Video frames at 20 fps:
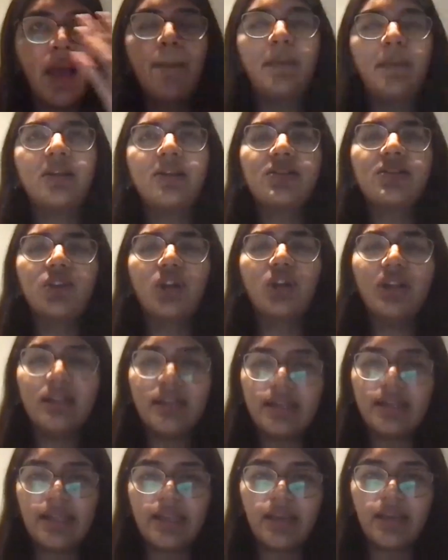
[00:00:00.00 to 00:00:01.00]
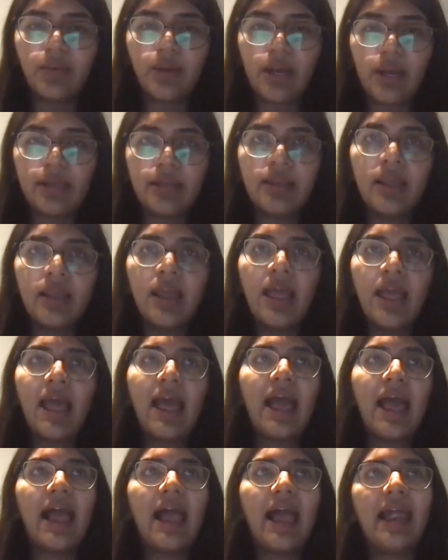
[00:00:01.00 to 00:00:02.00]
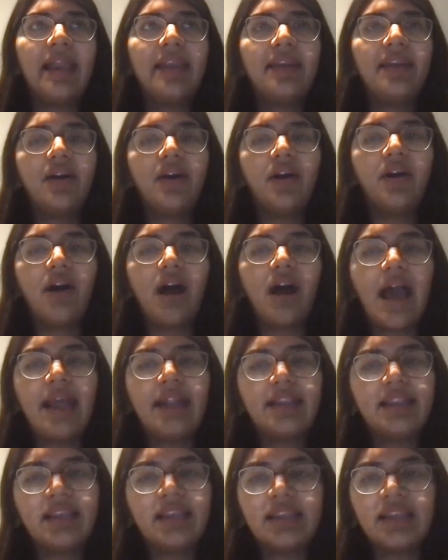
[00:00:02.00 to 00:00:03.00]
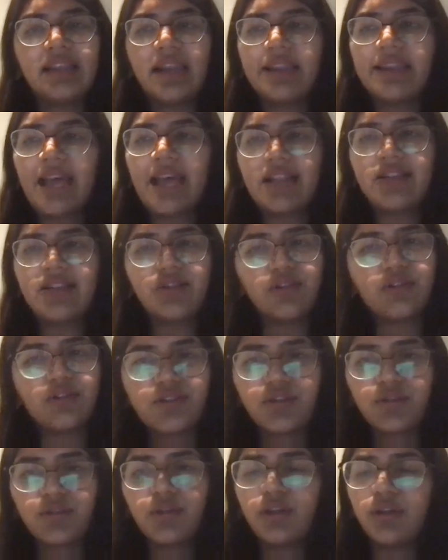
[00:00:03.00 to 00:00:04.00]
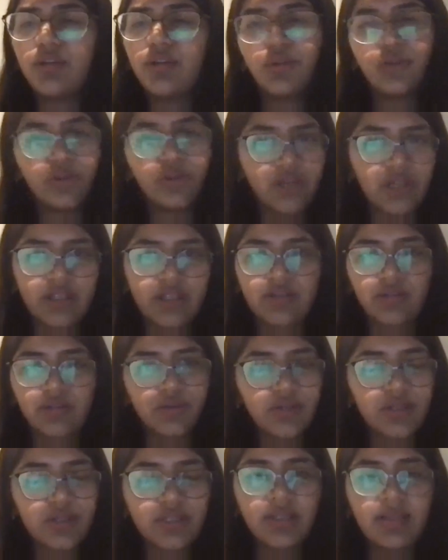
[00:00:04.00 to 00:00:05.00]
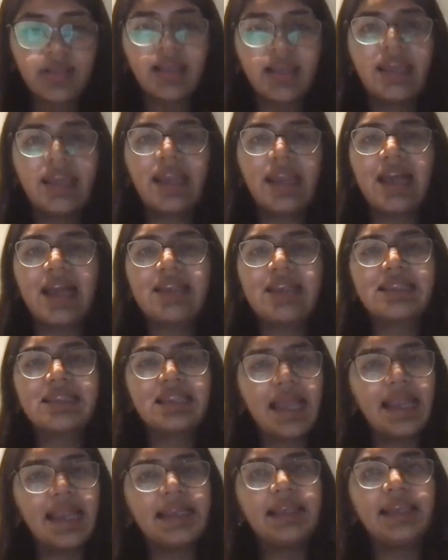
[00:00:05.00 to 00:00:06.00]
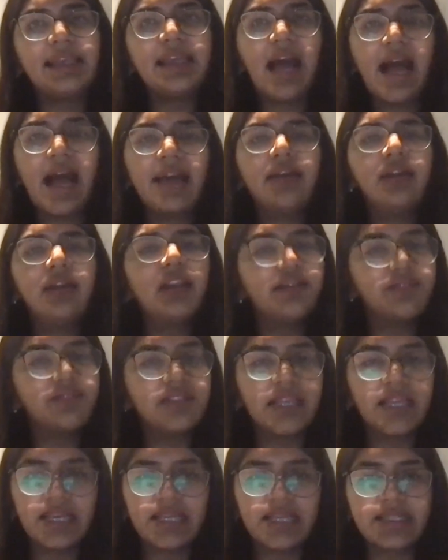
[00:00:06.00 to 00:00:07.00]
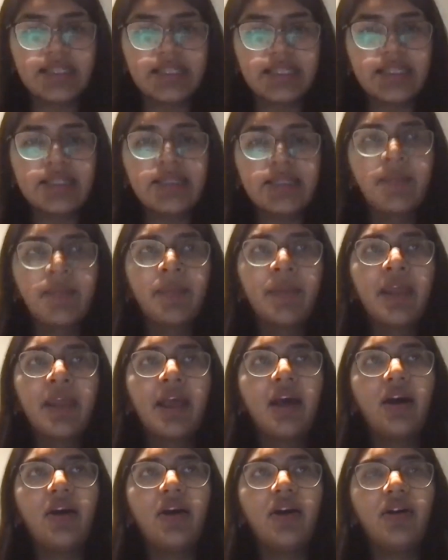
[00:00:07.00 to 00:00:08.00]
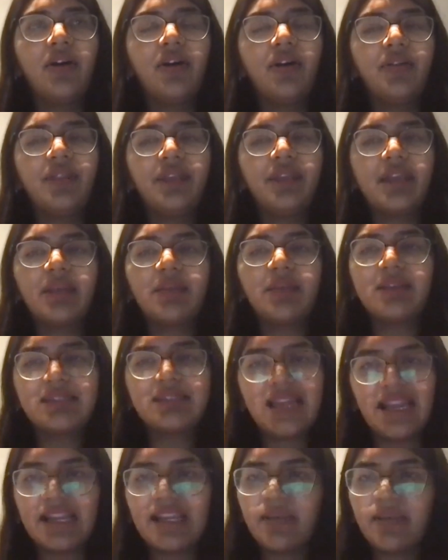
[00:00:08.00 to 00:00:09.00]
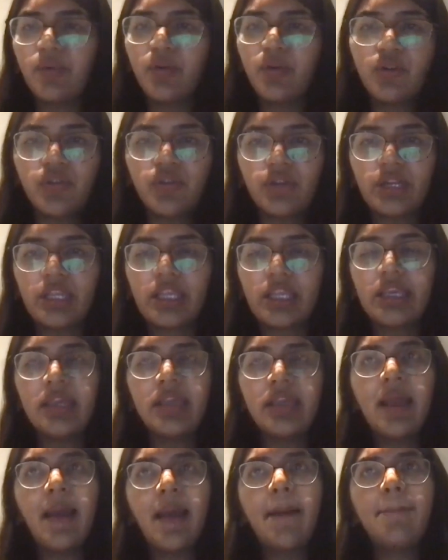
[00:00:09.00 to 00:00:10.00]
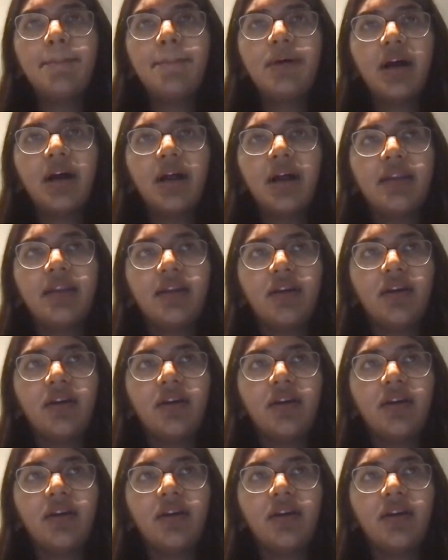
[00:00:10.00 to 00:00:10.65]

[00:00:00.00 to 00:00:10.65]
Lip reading: but it's called Day One. And I think that that's also a good resource. It has slightly higher level cases. They can be slightly more tricky, but